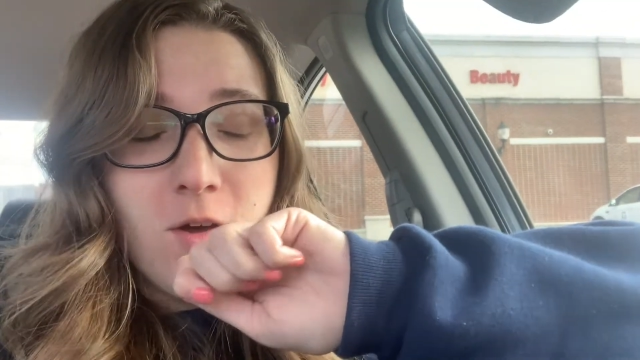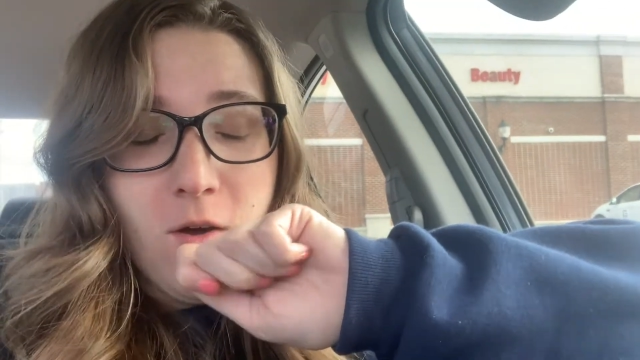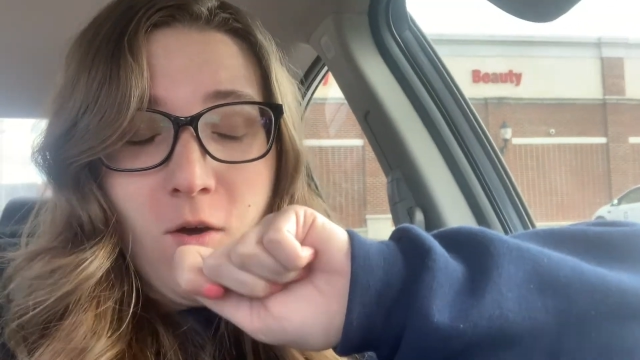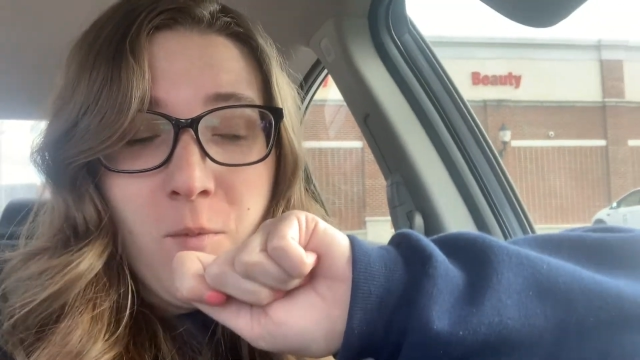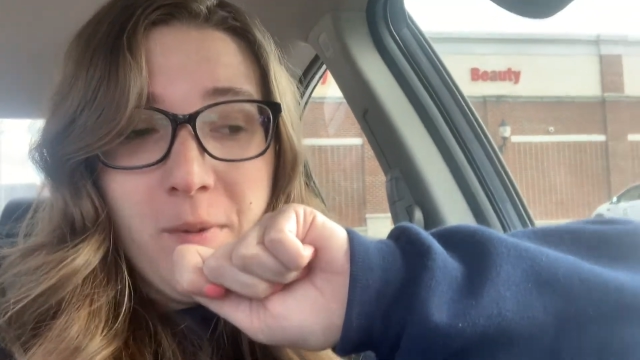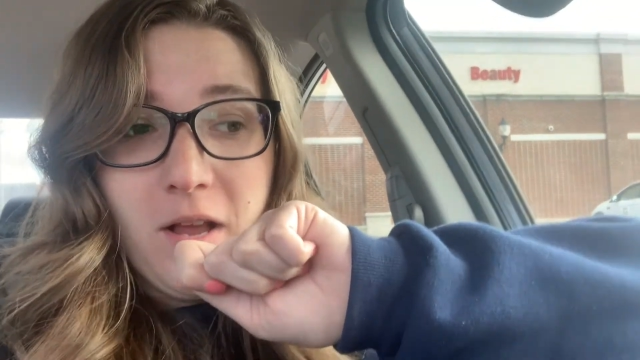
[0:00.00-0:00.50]

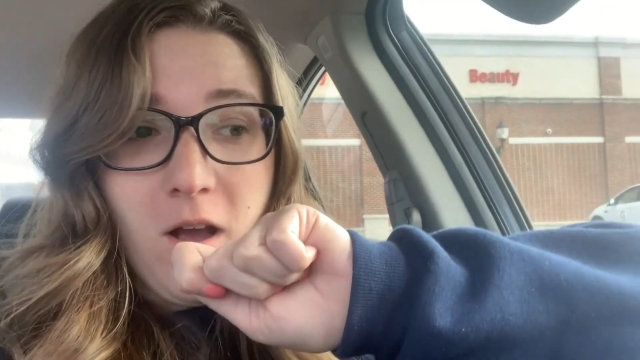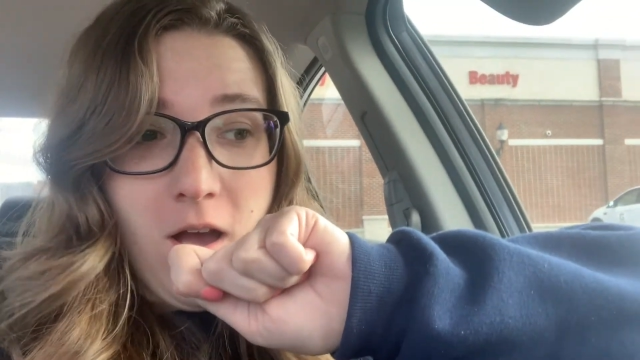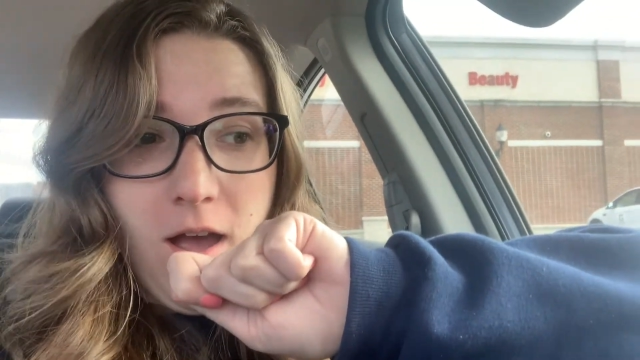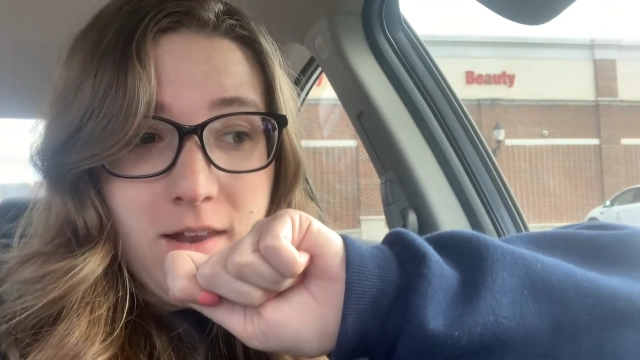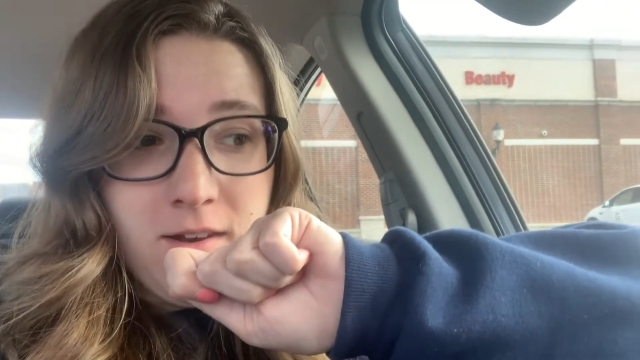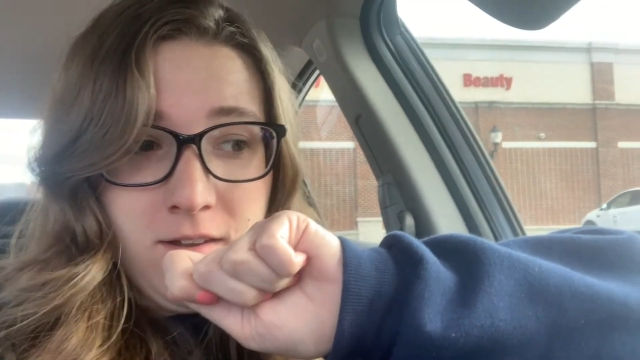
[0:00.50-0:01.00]
Oh my
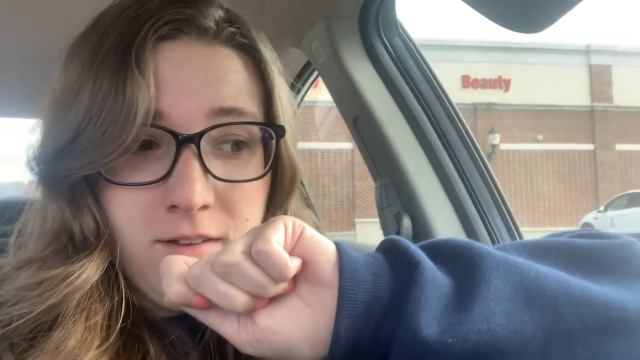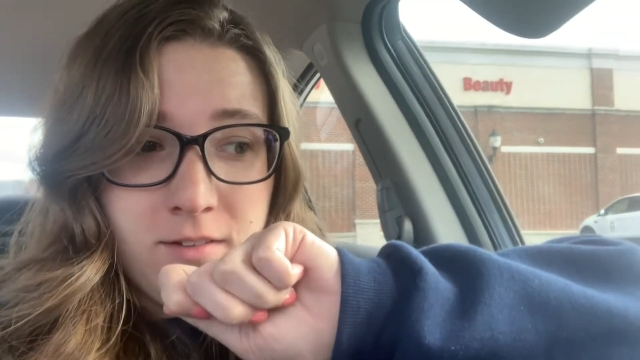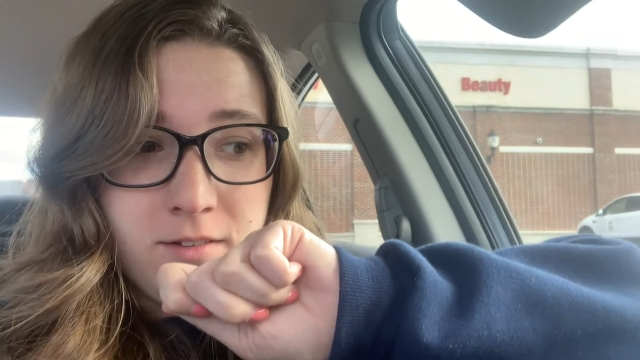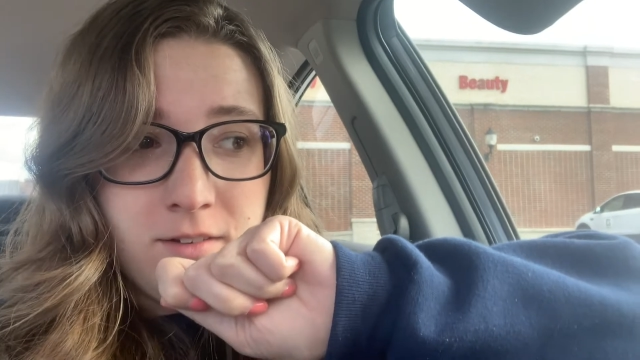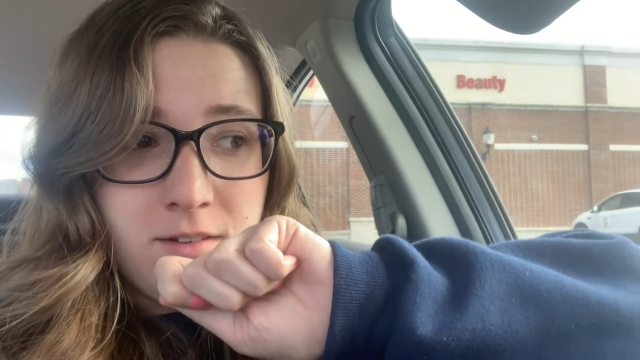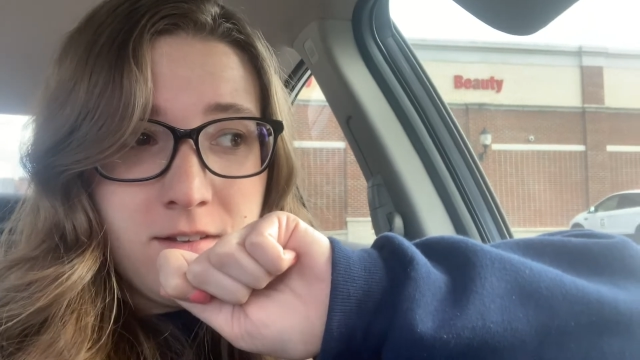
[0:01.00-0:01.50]
god.
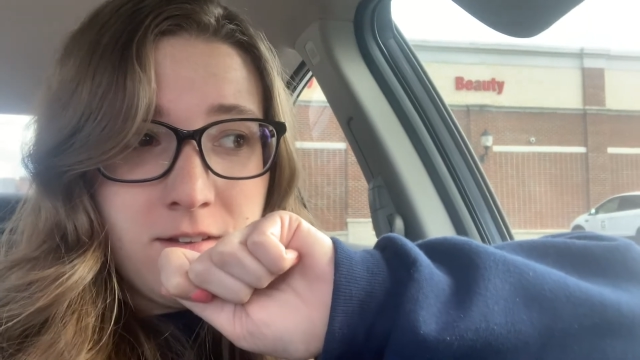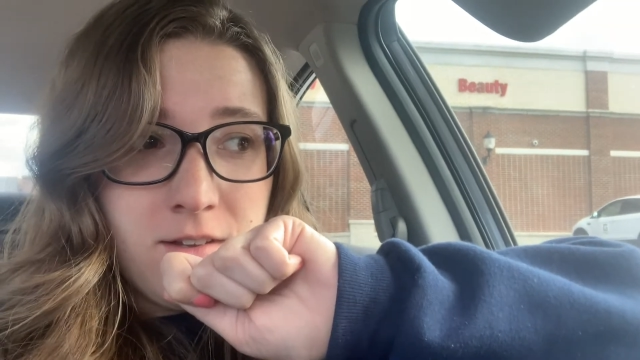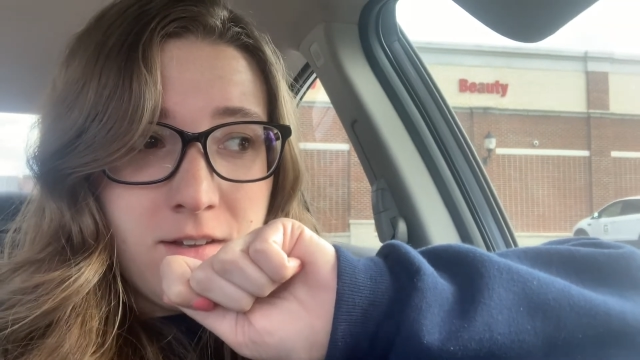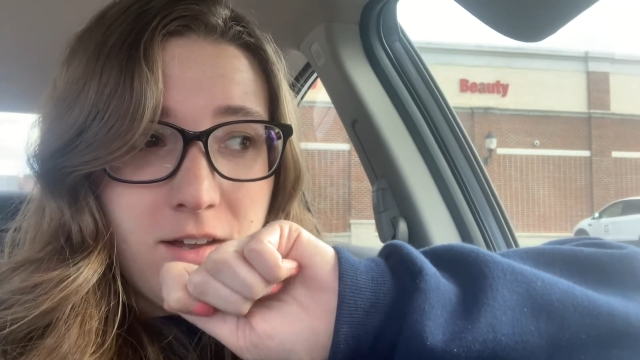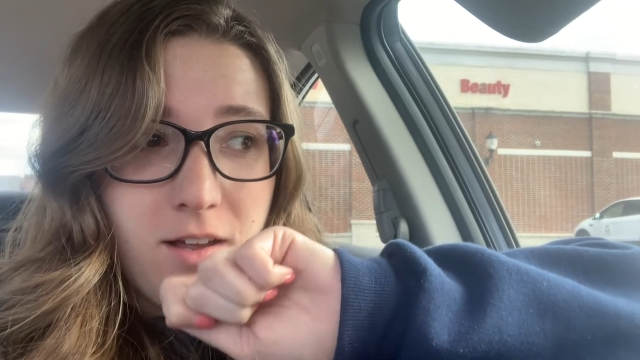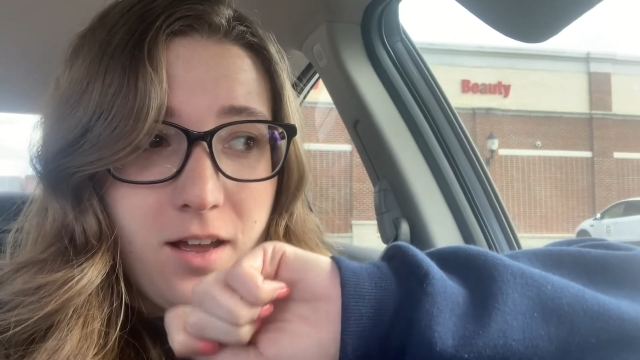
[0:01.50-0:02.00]

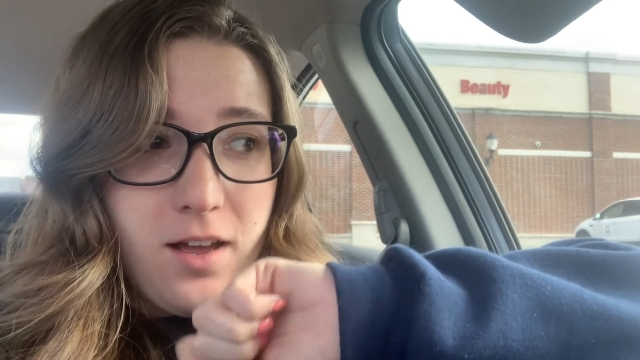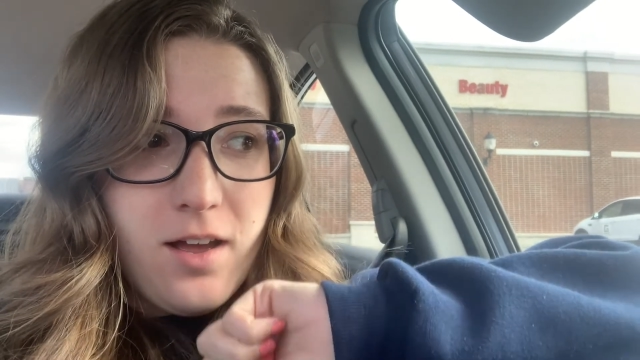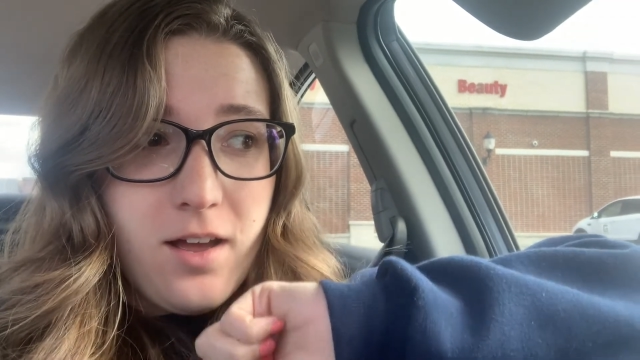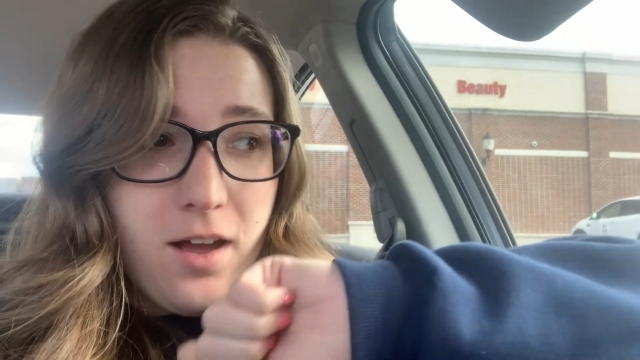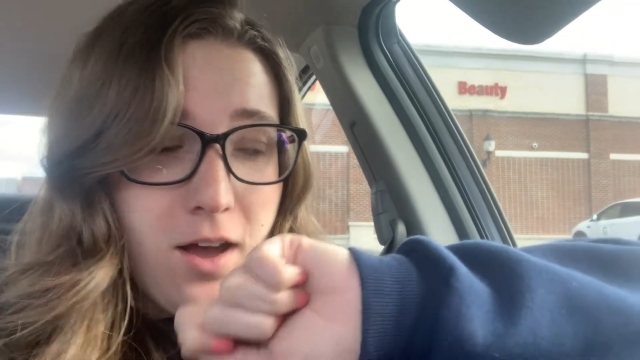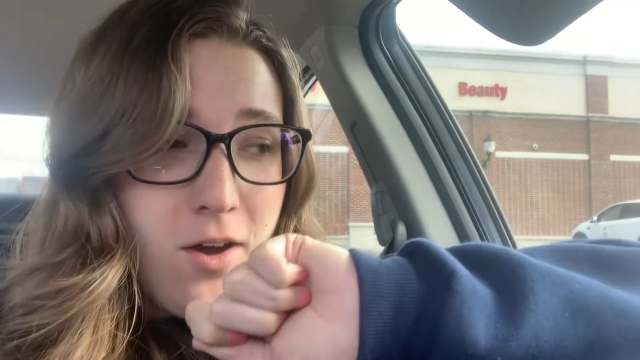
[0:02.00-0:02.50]

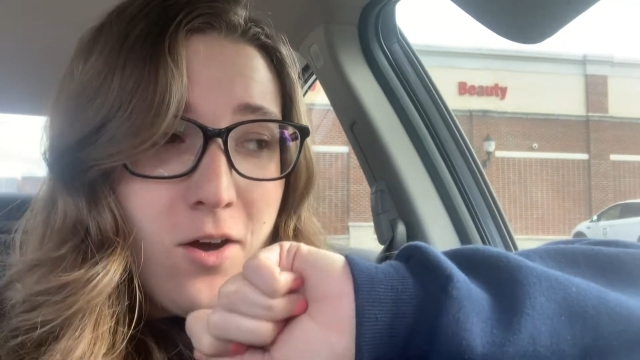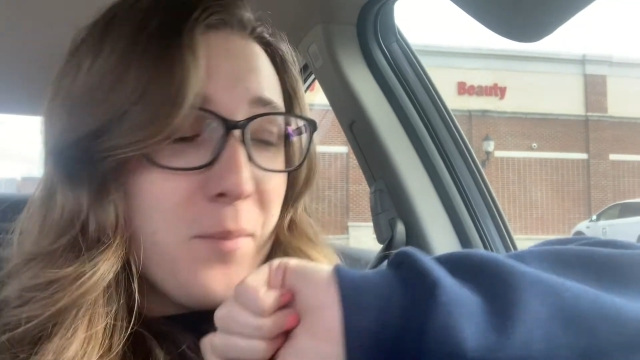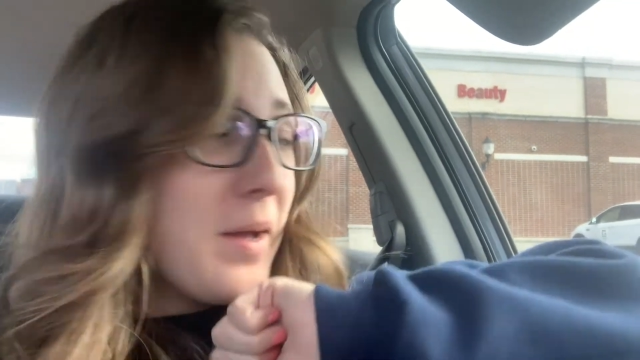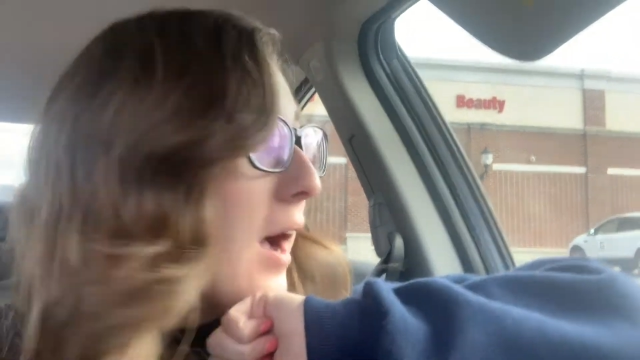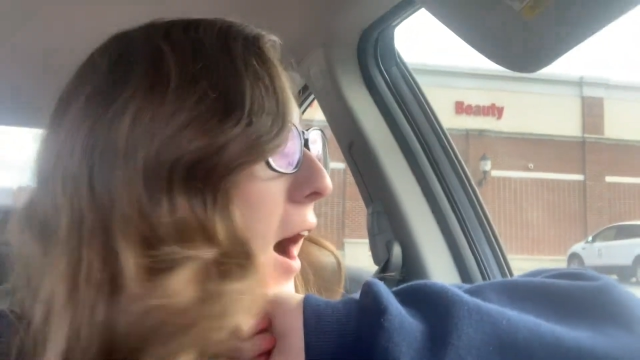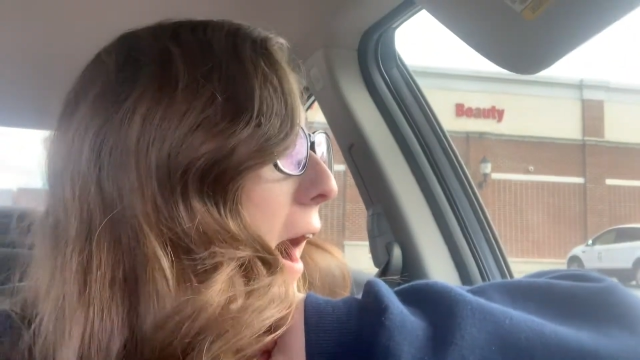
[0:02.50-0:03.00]
Oh
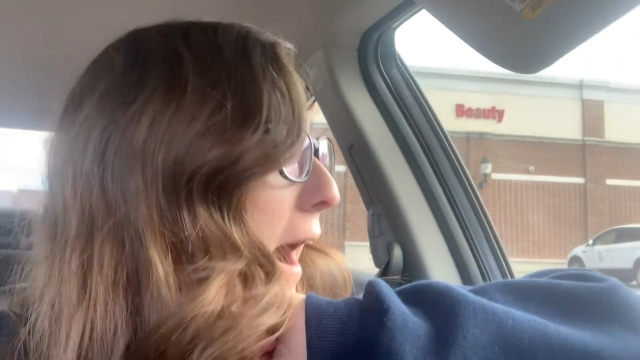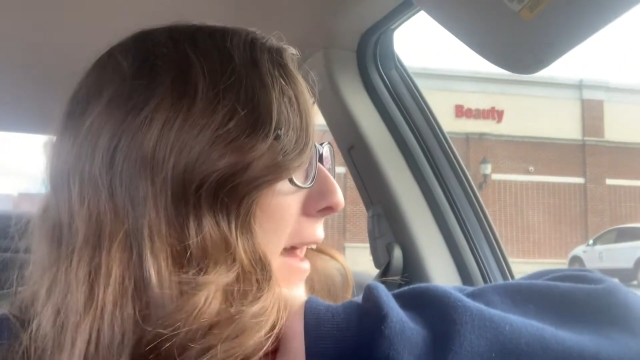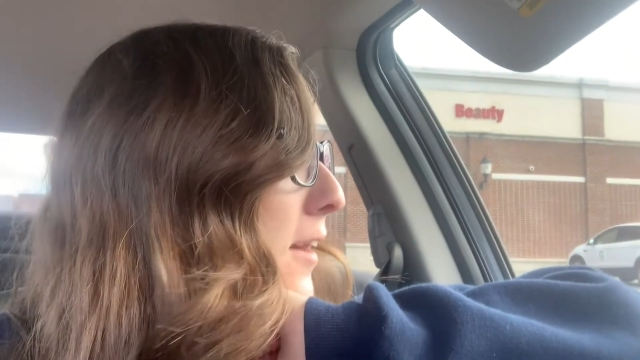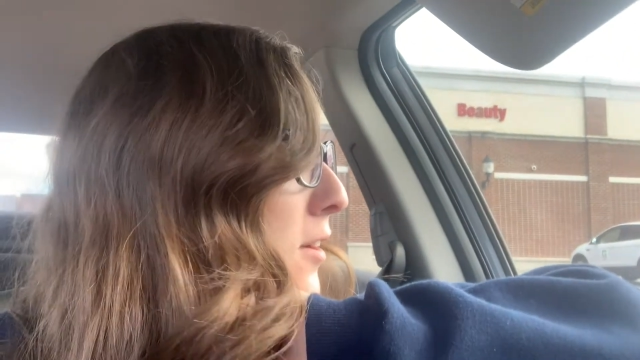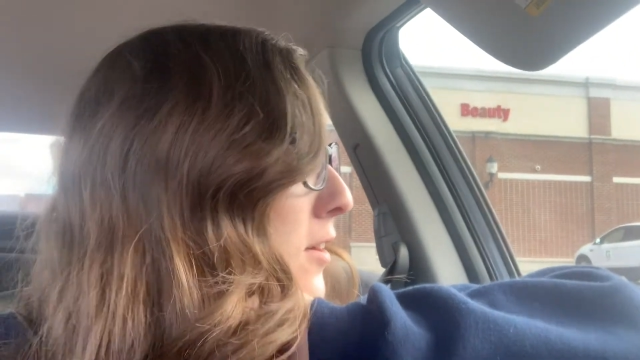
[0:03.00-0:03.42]
my god.